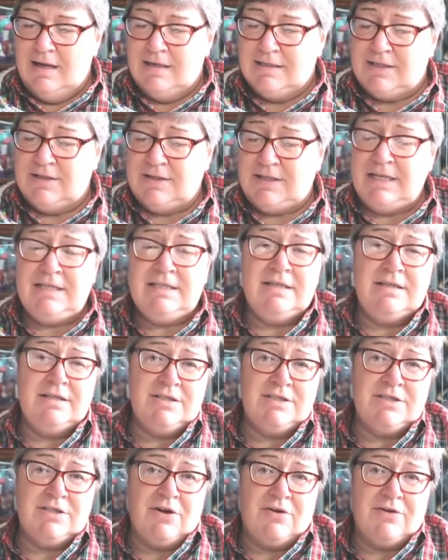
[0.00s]
So these are
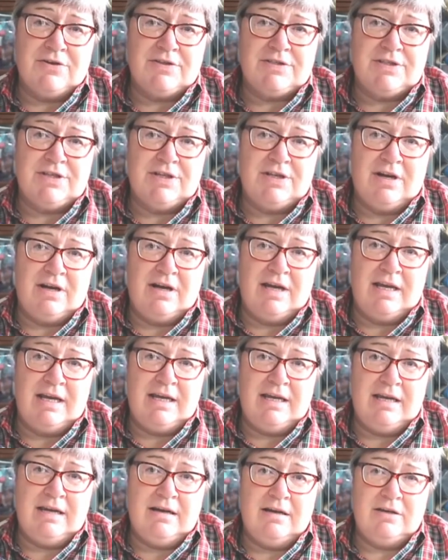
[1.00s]
the socks that
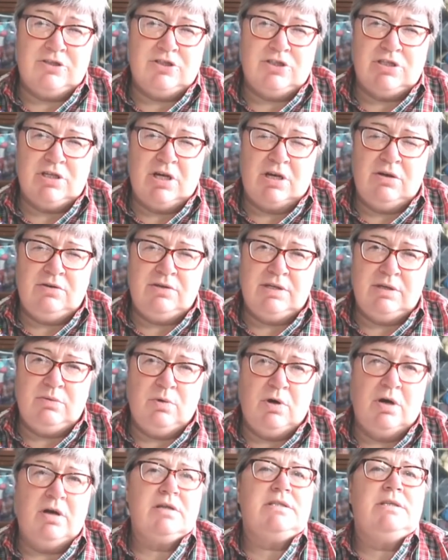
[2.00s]
I showed
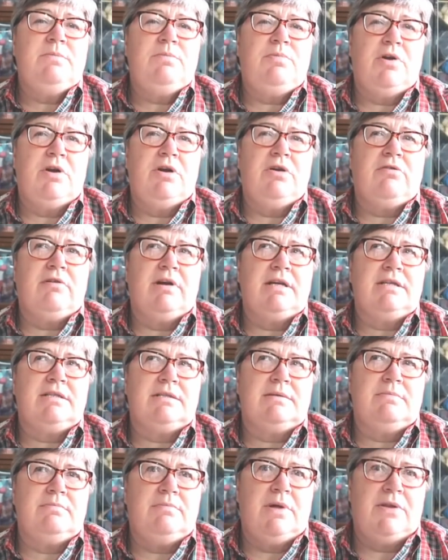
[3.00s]
in Works in
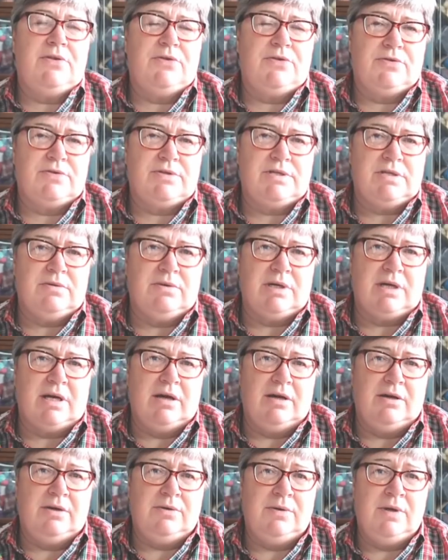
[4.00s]
Progress a month or two
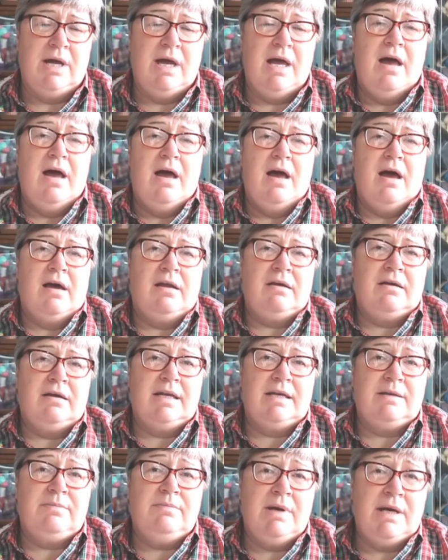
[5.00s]
ago and
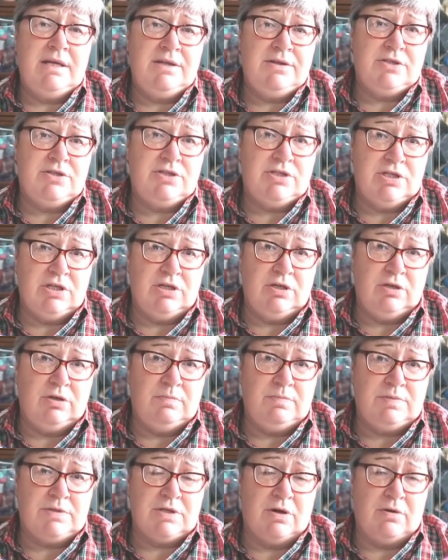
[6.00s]
I had made the
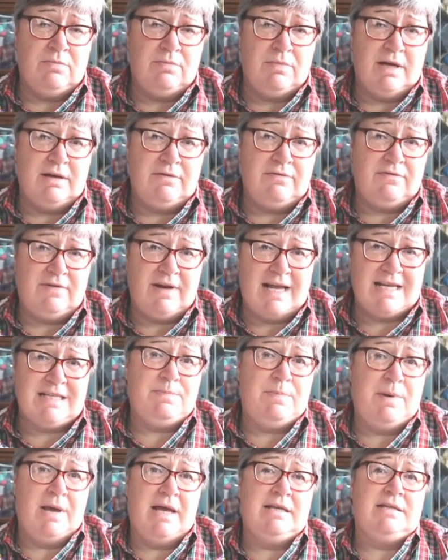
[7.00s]
tubes on my
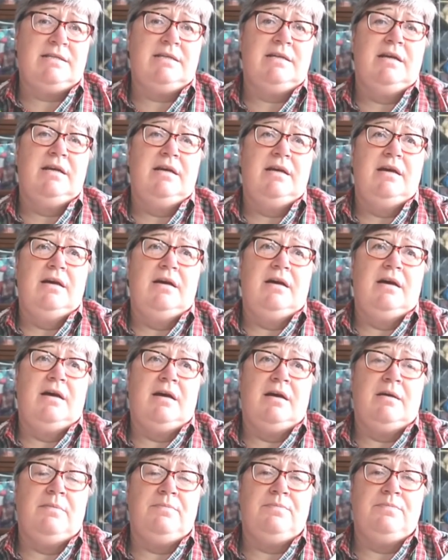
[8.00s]
flatbed
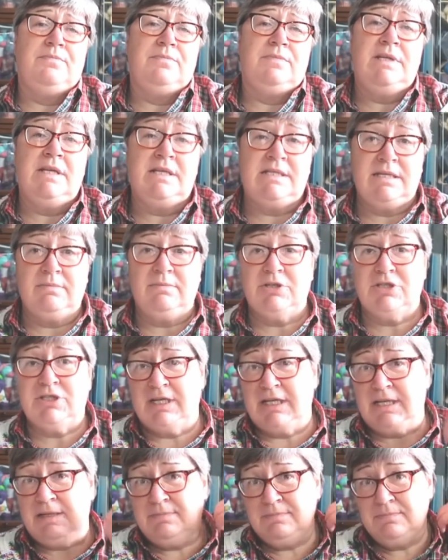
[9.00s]
um, knitting
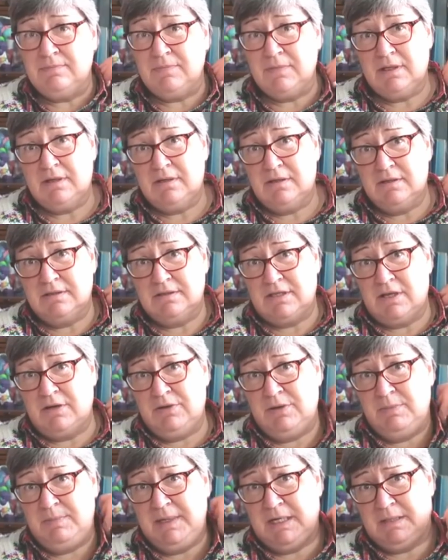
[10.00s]
machine,
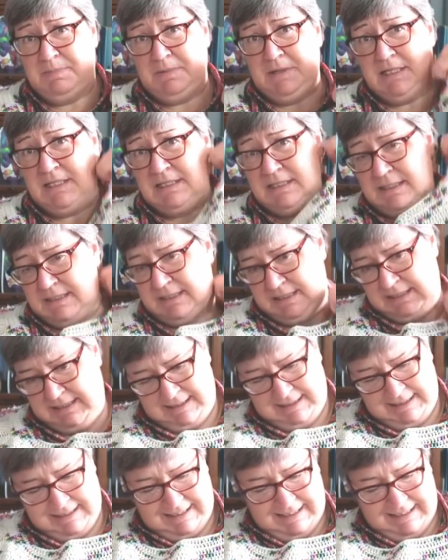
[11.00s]
so the big beast